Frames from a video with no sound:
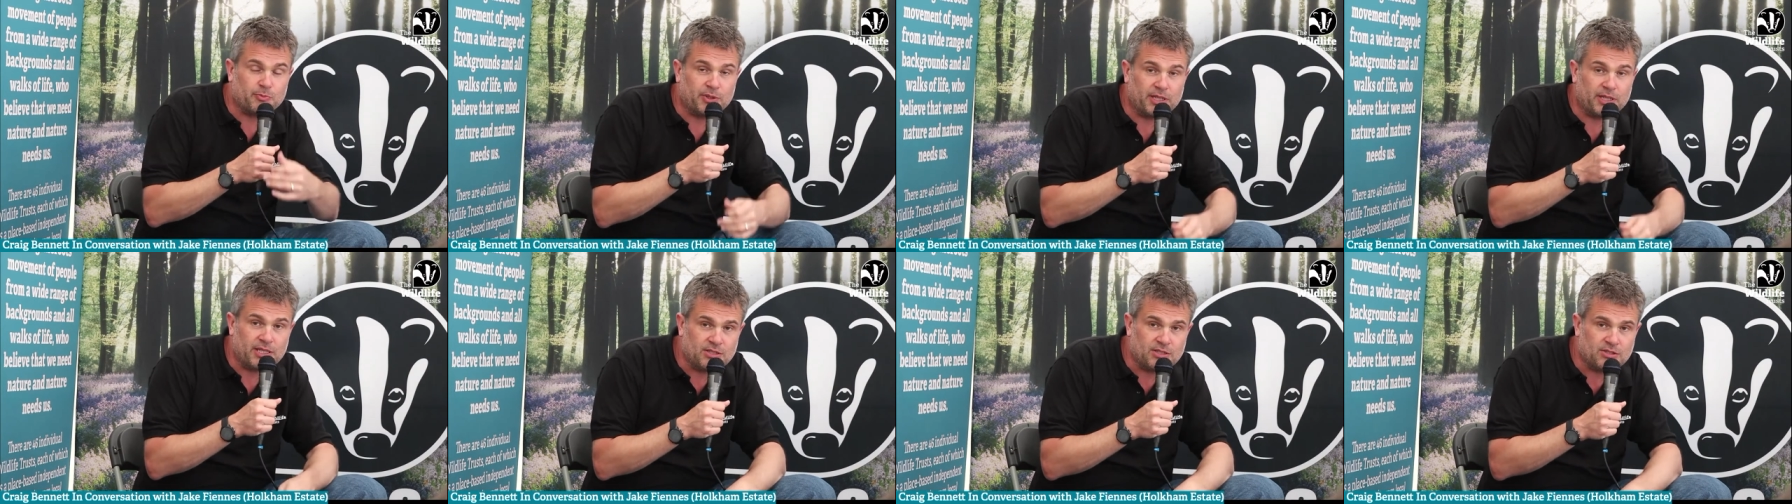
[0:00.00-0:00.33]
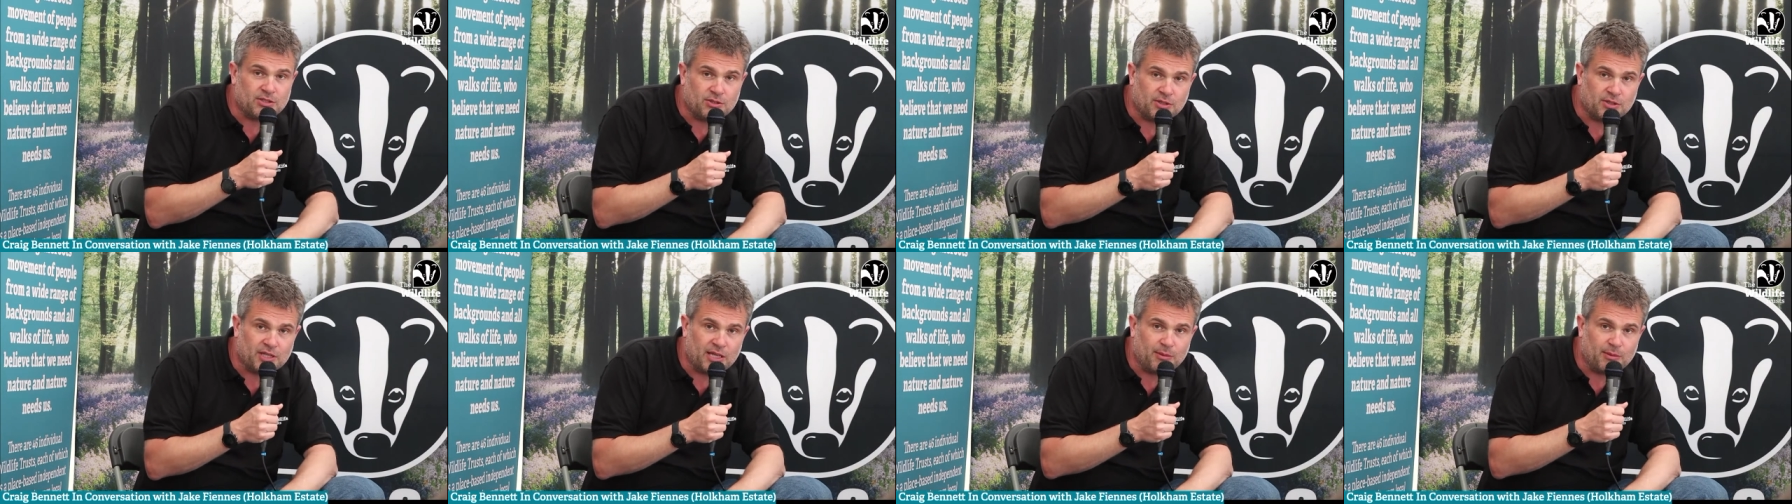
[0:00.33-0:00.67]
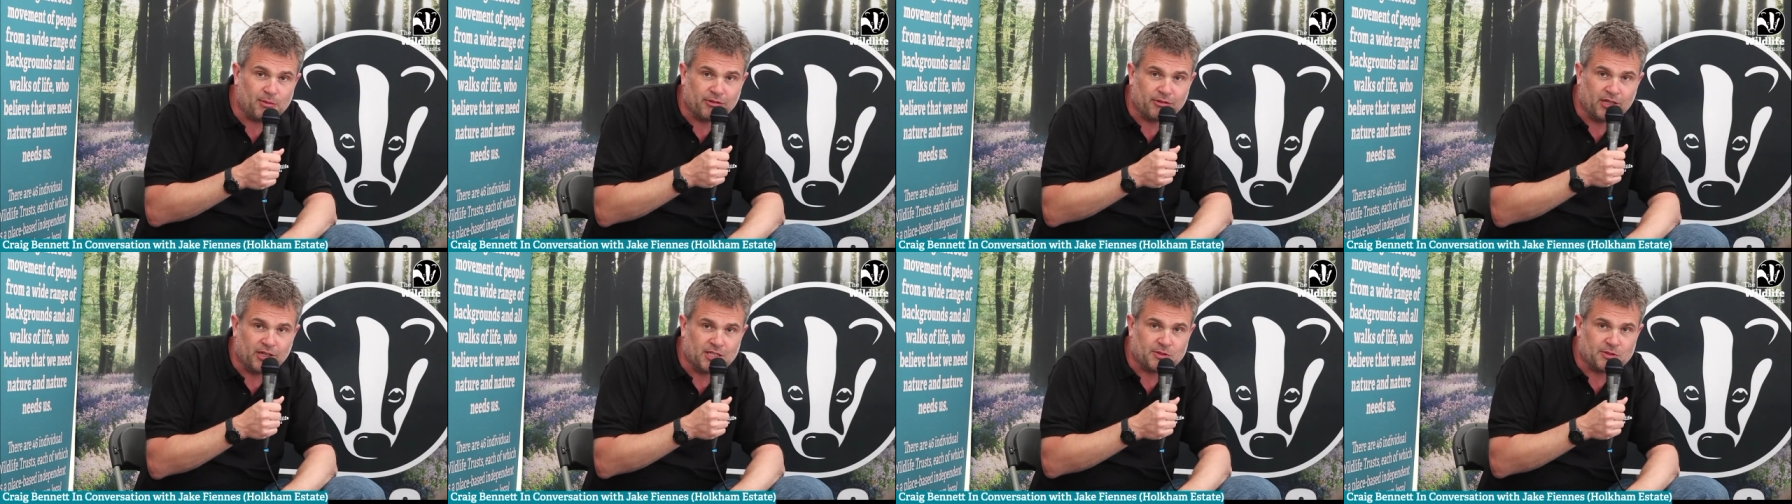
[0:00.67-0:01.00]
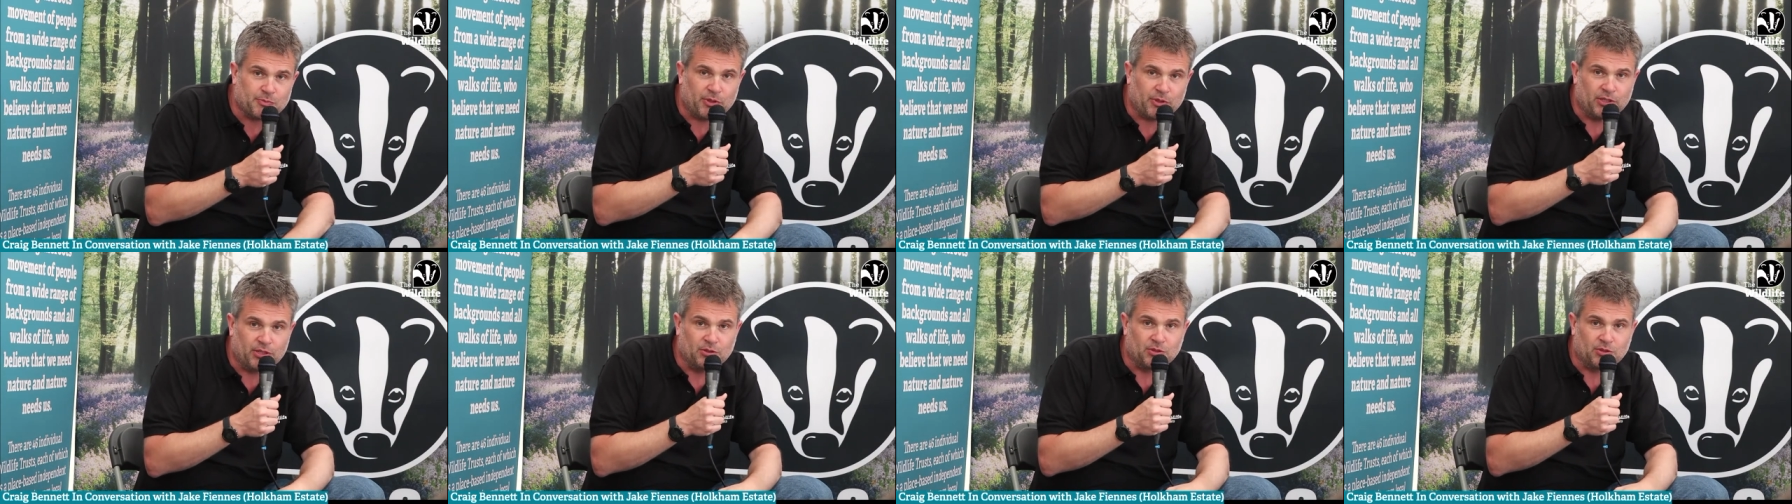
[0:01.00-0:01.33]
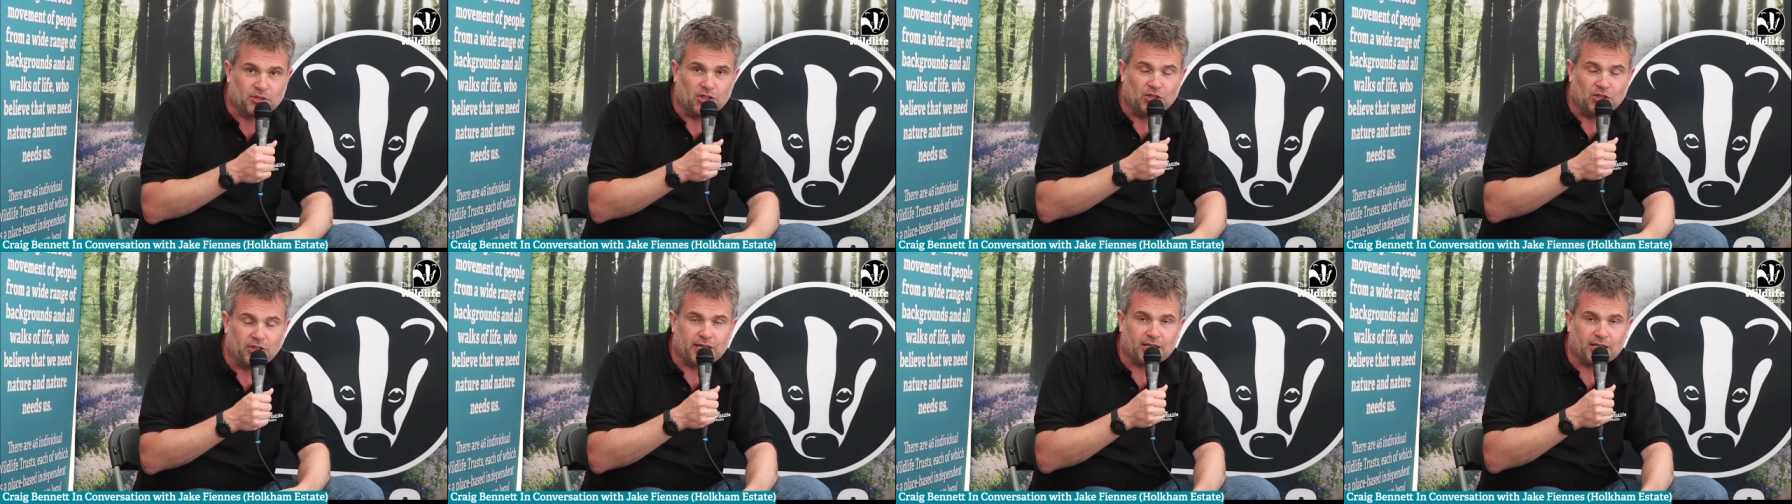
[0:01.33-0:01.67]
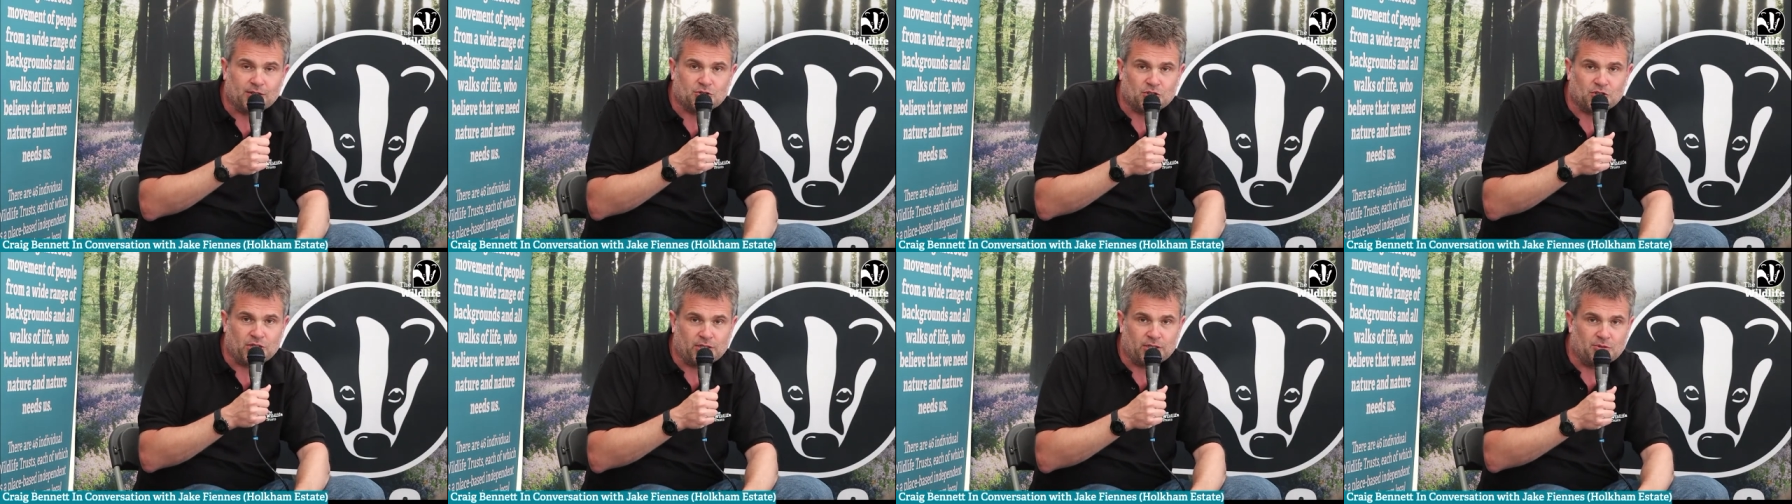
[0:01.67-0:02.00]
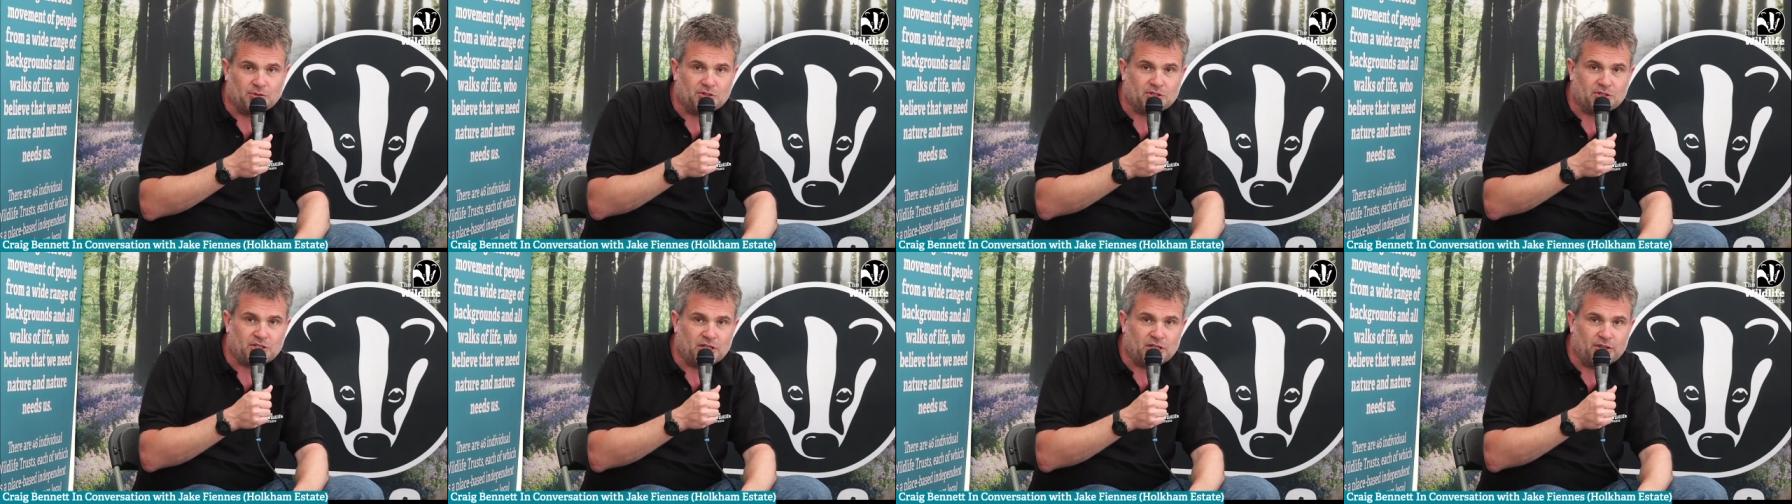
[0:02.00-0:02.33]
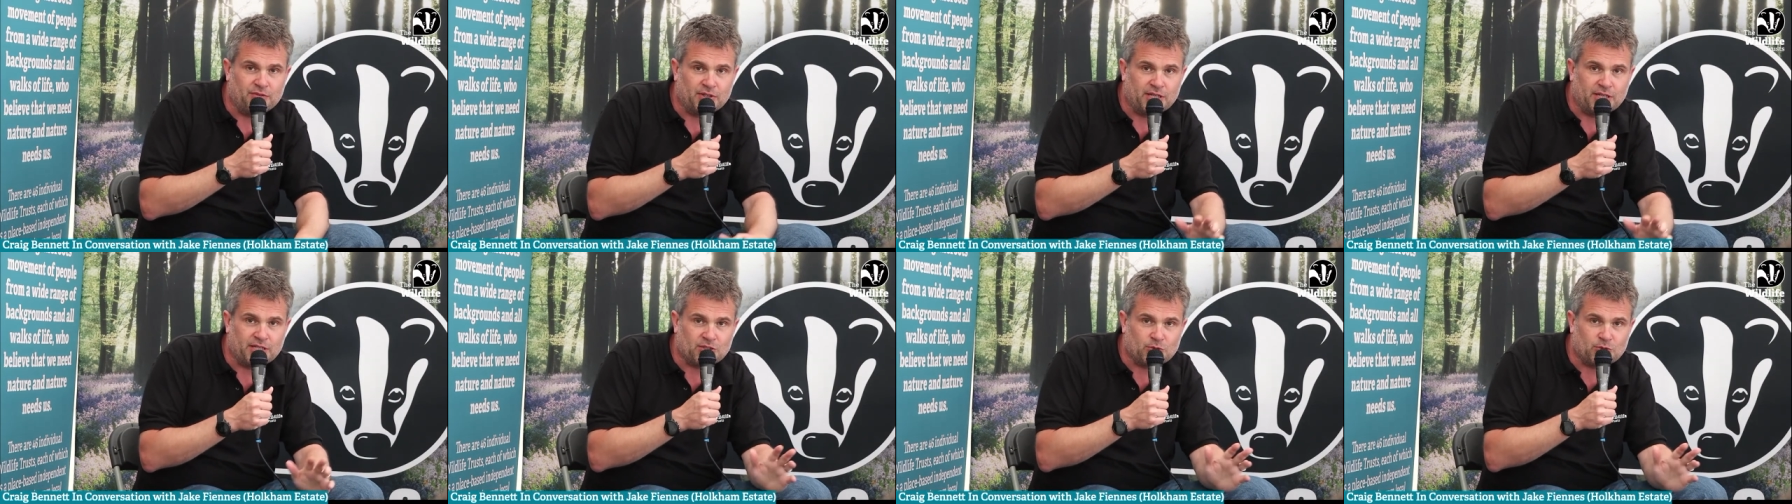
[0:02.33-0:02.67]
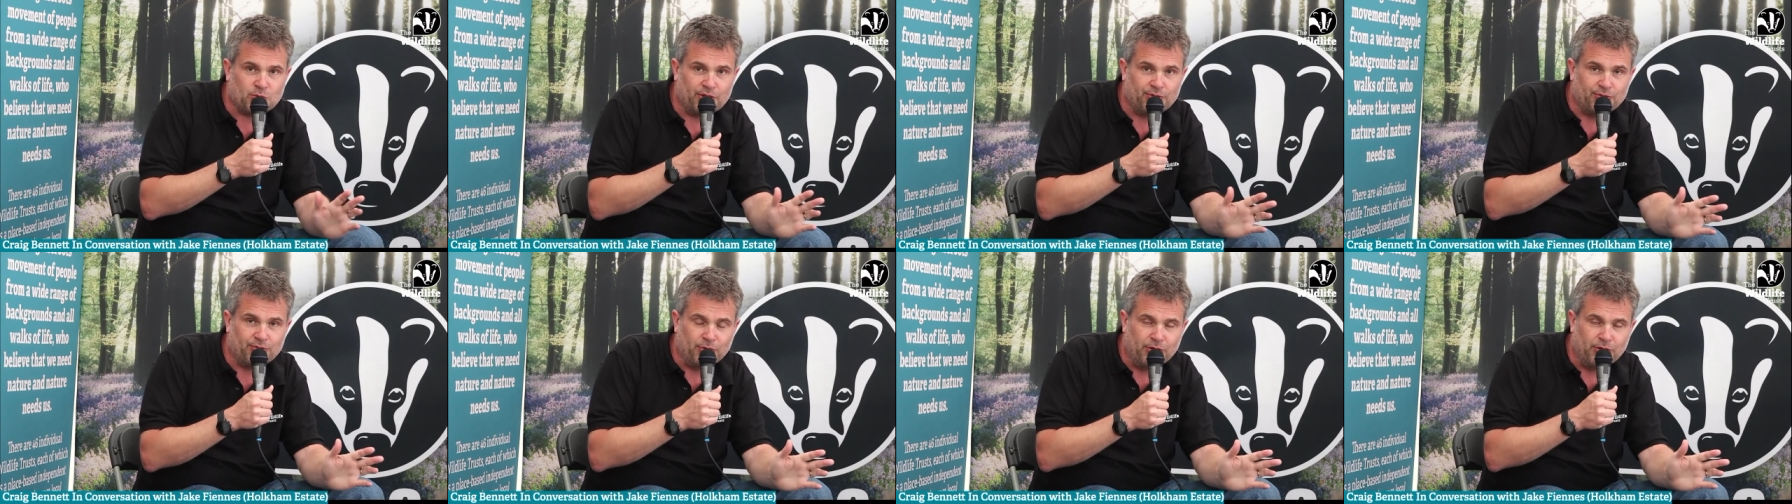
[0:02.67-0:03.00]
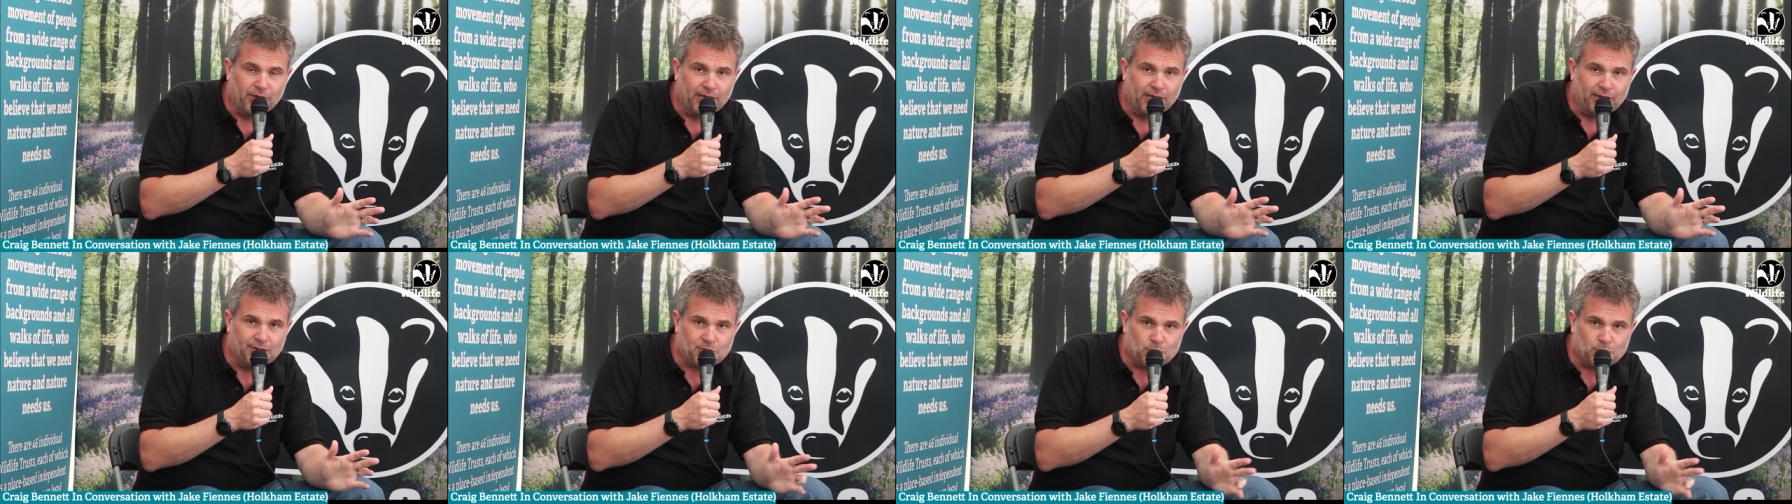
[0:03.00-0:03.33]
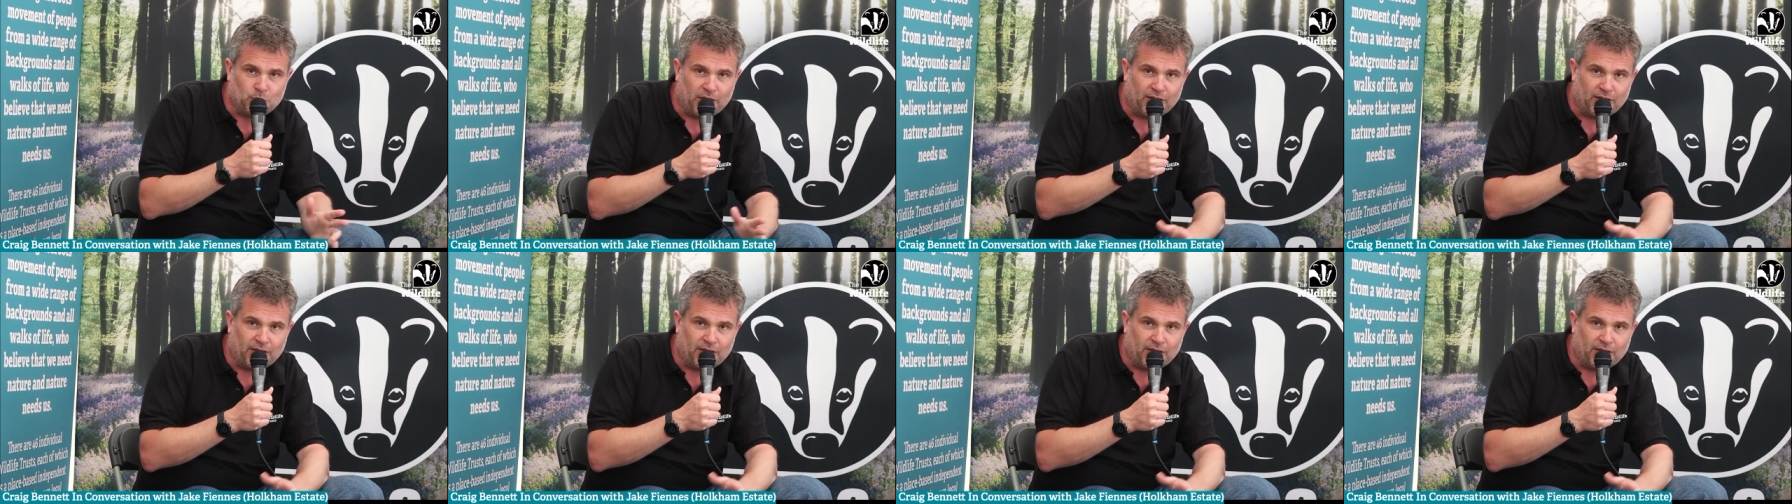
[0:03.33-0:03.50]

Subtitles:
please do keep your eyes peeled on our channels over the next 24 hours.